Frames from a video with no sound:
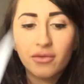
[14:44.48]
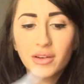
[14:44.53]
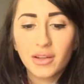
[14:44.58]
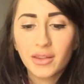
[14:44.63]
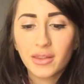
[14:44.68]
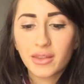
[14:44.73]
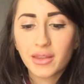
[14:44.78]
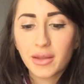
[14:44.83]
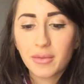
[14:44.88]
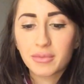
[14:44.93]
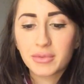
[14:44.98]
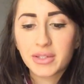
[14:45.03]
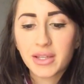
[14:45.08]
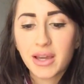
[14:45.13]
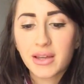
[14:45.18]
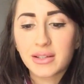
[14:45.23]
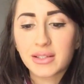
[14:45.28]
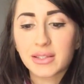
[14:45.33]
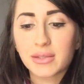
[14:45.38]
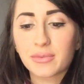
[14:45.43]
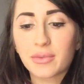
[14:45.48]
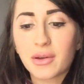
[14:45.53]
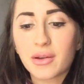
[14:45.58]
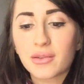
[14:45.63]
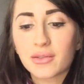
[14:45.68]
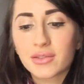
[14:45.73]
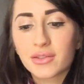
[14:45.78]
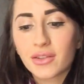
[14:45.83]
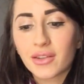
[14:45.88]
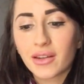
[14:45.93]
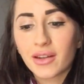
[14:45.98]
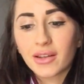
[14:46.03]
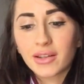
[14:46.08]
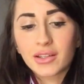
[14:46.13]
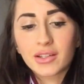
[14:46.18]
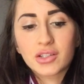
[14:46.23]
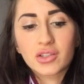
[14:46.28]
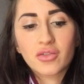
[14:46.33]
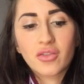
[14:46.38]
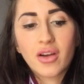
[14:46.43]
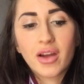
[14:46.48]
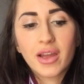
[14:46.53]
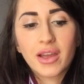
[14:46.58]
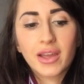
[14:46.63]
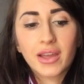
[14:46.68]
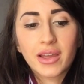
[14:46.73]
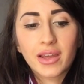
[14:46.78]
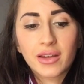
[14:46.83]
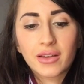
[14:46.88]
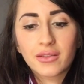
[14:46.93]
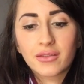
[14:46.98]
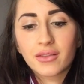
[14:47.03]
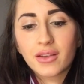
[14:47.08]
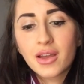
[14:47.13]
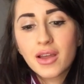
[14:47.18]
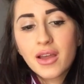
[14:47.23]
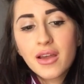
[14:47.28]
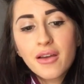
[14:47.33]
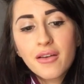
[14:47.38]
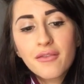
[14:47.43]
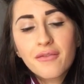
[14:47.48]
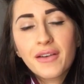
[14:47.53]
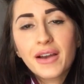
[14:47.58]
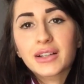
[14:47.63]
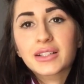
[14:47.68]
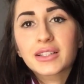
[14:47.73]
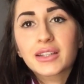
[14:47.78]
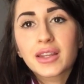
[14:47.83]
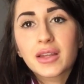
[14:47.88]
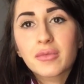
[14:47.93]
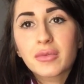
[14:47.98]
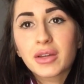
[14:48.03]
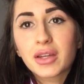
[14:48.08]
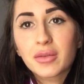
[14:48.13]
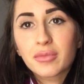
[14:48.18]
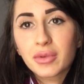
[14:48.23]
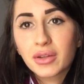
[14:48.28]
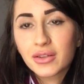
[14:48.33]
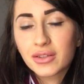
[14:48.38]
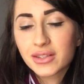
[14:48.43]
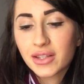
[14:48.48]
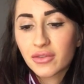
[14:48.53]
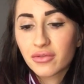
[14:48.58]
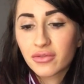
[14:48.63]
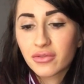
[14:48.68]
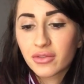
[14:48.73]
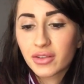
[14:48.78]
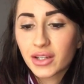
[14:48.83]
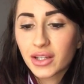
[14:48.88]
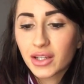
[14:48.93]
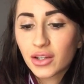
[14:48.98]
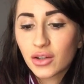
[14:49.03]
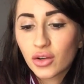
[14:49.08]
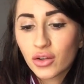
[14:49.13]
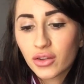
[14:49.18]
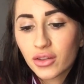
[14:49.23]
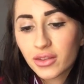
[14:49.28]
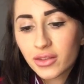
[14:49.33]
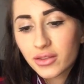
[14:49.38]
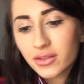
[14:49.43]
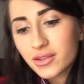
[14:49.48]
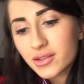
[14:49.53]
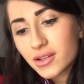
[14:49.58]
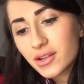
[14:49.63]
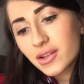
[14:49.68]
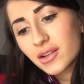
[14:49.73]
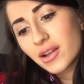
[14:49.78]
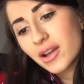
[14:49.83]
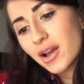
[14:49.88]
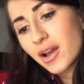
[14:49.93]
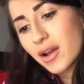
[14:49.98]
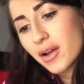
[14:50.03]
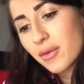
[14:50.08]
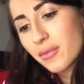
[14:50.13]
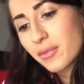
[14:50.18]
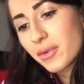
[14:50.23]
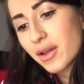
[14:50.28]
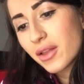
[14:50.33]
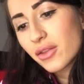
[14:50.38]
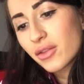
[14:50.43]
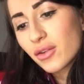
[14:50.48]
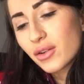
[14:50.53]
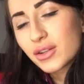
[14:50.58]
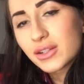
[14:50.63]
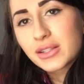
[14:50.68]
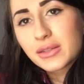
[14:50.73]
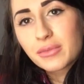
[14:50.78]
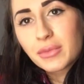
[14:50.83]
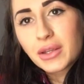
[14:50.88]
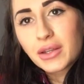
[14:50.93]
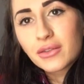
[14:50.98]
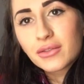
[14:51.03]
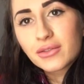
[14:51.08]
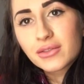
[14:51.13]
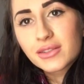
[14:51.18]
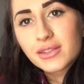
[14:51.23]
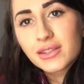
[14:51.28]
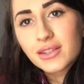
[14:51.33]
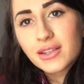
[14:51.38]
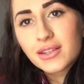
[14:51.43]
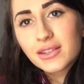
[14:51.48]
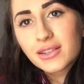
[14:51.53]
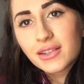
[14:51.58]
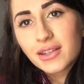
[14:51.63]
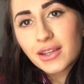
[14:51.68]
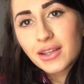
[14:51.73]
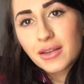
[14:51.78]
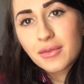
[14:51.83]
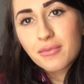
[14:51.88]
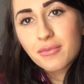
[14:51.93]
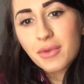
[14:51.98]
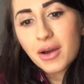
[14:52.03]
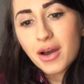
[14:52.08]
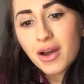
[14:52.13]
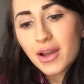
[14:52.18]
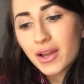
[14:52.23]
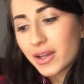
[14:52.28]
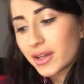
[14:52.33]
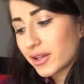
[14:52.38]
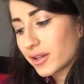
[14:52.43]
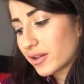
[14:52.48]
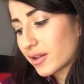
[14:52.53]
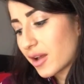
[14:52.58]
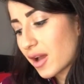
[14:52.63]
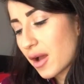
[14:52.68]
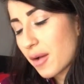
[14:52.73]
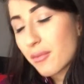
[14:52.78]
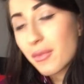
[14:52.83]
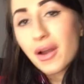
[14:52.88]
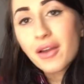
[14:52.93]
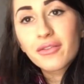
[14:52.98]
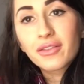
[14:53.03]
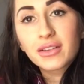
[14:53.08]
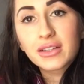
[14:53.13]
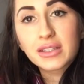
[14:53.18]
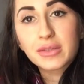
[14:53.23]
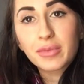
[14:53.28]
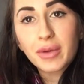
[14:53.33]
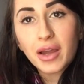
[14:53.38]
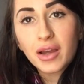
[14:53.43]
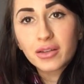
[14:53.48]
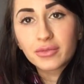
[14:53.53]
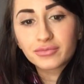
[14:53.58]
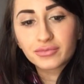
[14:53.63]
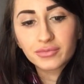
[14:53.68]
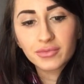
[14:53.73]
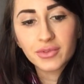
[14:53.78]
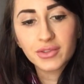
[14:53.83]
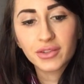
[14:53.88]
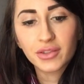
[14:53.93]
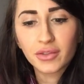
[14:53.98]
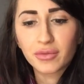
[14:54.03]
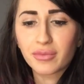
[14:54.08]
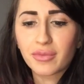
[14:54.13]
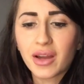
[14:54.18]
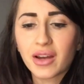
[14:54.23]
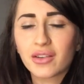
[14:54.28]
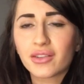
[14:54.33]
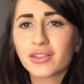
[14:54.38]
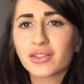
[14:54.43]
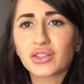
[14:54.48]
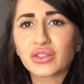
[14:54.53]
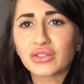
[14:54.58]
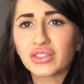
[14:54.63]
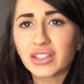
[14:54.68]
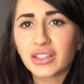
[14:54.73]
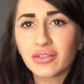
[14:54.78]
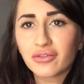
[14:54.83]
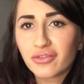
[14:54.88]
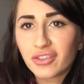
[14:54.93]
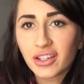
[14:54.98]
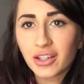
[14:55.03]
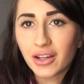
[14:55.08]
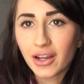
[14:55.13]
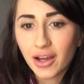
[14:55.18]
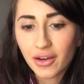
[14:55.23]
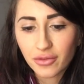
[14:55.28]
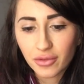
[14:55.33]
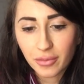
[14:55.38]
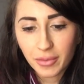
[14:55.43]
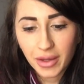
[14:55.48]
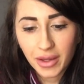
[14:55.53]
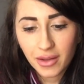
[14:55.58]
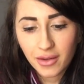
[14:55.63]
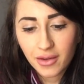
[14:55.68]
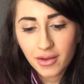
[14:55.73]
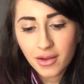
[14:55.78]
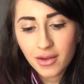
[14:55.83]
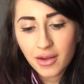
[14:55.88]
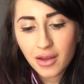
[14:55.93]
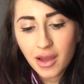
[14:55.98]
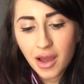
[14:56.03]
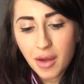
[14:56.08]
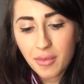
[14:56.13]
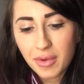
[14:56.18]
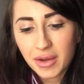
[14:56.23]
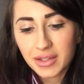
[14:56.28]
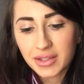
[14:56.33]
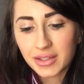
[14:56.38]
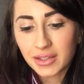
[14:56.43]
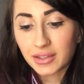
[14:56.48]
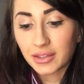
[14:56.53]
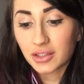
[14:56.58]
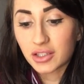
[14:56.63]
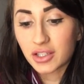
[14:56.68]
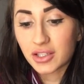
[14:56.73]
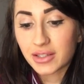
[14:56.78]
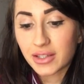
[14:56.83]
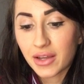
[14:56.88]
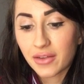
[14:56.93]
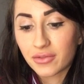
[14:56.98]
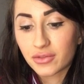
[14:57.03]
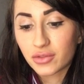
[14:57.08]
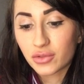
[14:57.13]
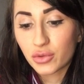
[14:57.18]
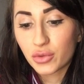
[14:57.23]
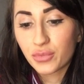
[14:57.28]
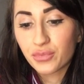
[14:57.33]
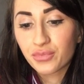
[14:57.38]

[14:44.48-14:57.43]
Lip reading: written them down as well so that I can try and factor them in, because I've already got those meals in my MyFitnessPal. So macros are already figured out for me. I basically just have to